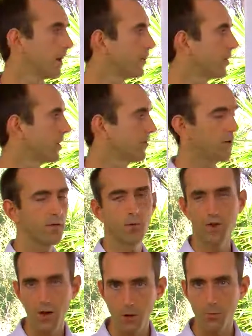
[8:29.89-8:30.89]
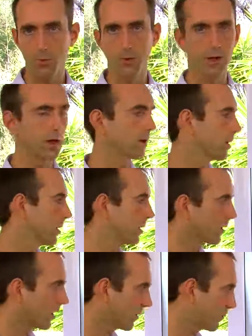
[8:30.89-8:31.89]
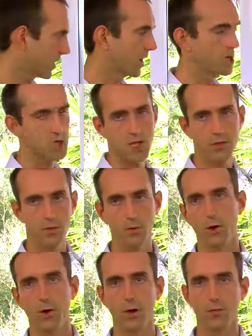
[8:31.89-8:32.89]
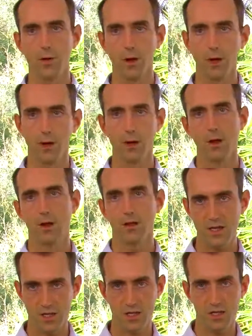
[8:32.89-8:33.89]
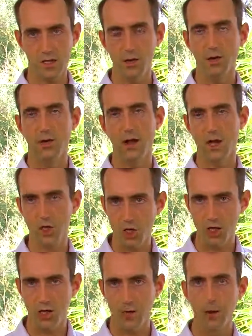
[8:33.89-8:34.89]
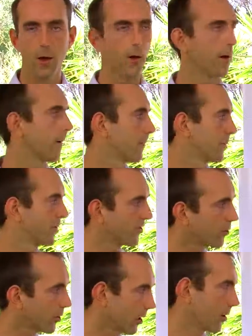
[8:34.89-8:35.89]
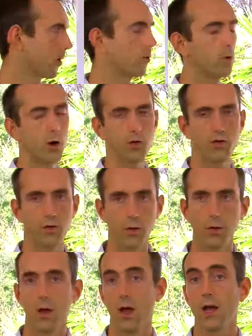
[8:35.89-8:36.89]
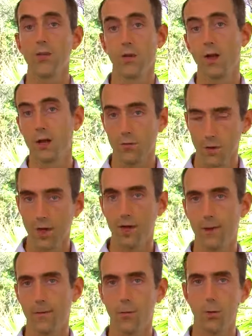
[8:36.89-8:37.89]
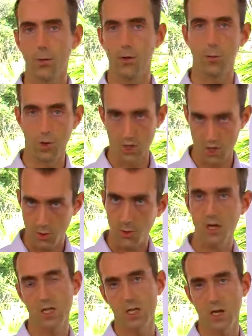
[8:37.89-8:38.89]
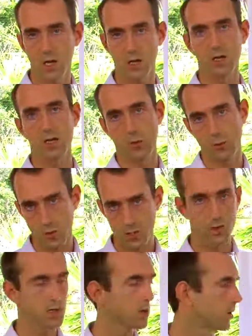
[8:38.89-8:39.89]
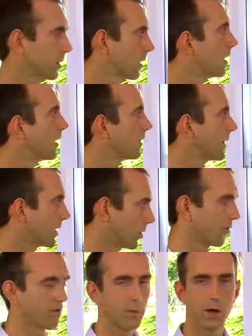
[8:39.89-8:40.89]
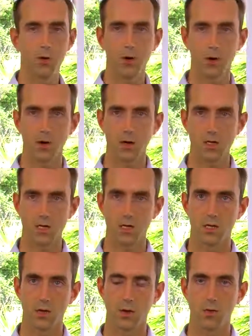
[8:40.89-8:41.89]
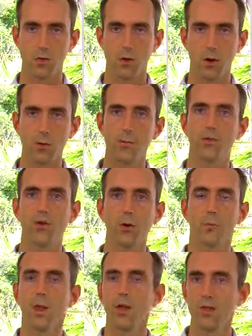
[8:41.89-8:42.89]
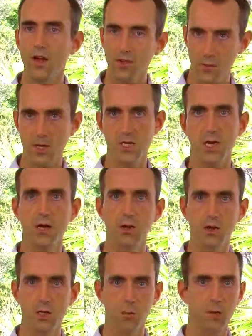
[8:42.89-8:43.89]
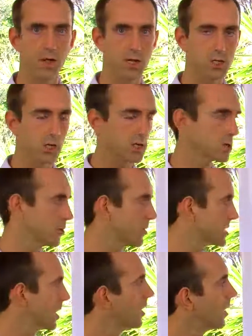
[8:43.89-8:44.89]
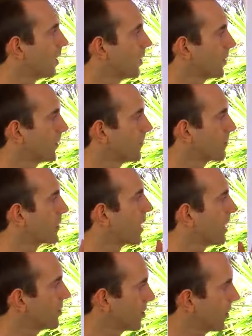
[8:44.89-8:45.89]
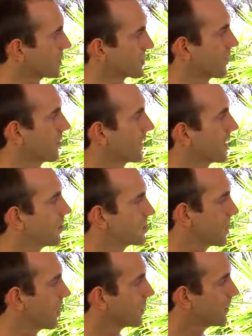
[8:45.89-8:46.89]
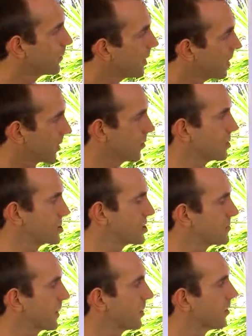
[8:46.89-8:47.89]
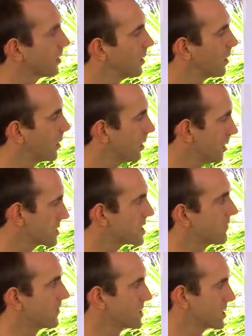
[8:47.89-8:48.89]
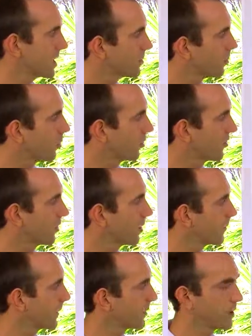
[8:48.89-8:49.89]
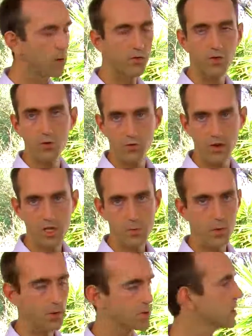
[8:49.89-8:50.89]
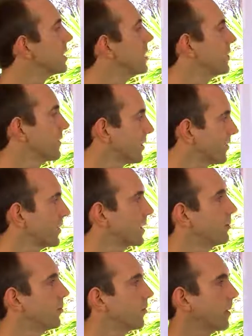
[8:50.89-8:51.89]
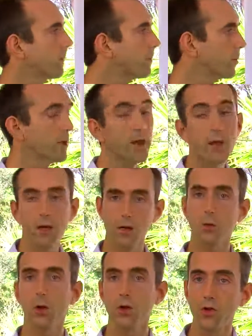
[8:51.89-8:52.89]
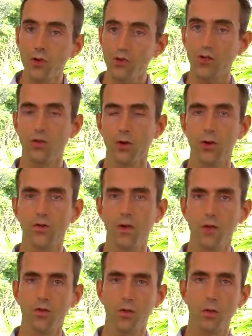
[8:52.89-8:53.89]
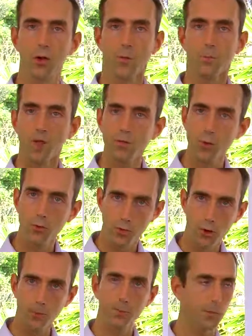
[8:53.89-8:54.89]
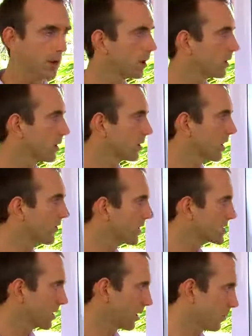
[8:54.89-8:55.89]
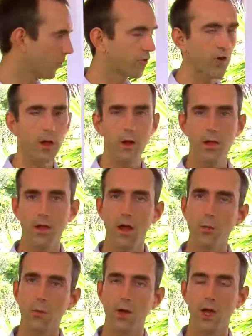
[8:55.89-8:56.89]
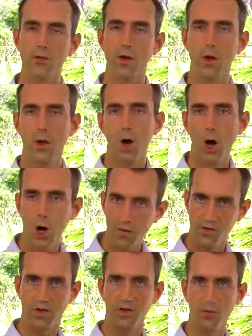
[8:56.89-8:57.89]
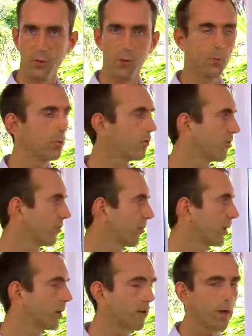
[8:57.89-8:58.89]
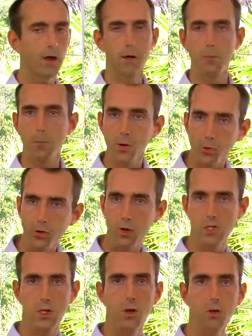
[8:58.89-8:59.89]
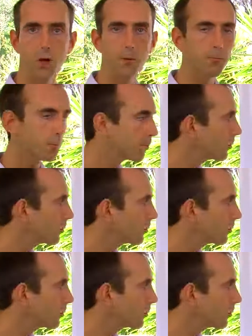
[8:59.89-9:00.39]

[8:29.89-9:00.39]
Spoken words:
But if you feel terrible and get a kind of pH 7 or higher reading, that's a sign that actually you still got a lot of work to do. And if you get a reading which is quite acidic, that's also a sign that you've got some alkalizing to do, right? So that's basically how you use the pH test strips. How do you use everything else? The barley grass juice powder, I like to have this in water, maybe 2 teaspoons, first thing in the morning. Then again, I'm quite used to this kind of thing, so if you're not, definitely start more gently than that, maybe have half a teaspoon in water, something like that, and build up slowly.